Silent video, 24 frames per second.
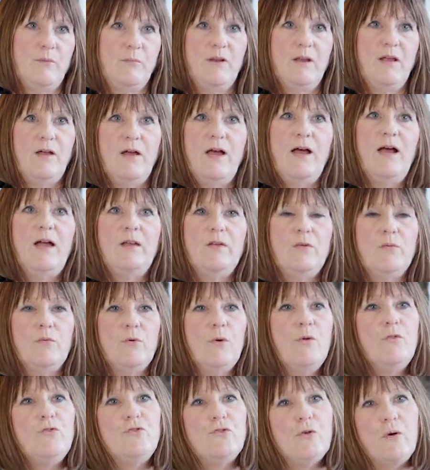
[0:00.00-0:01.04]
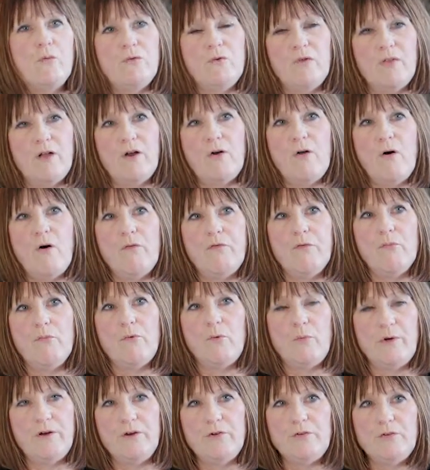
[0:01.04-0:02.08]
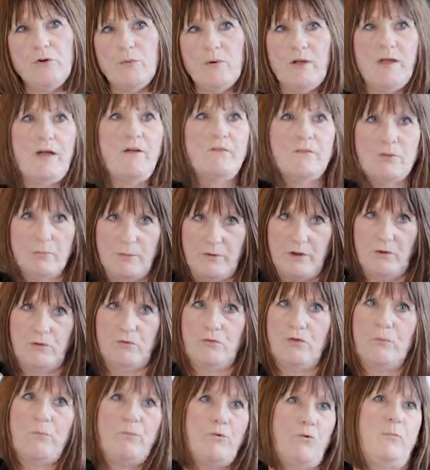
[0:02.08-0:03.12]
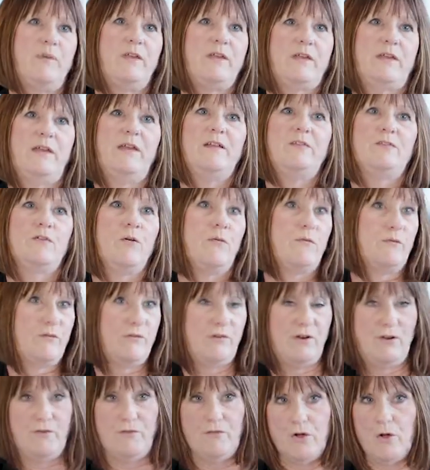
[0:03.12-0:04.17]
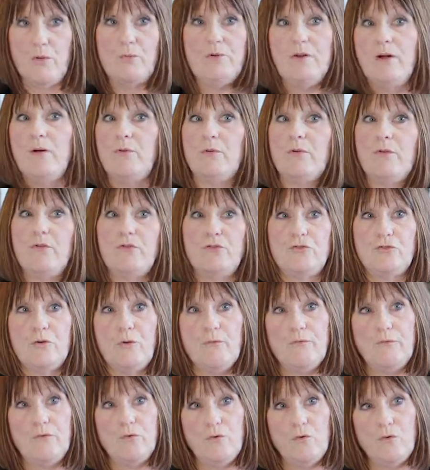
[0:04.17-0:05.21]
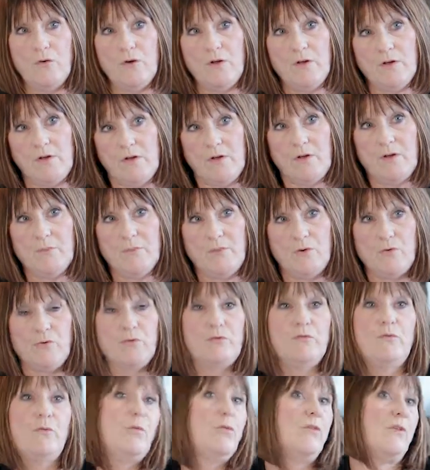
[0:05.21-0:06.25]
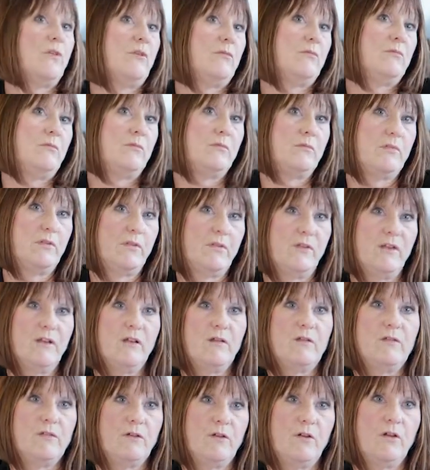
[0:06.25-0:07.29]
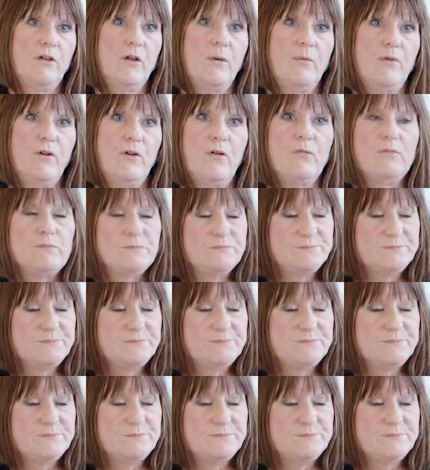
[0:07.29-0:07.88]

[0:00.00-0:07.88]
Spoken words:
I mean, I don't go on the shop floor that often, but when I do, I have to make sure I put my kit on to even go down on the shop floor because of all the things that are going on.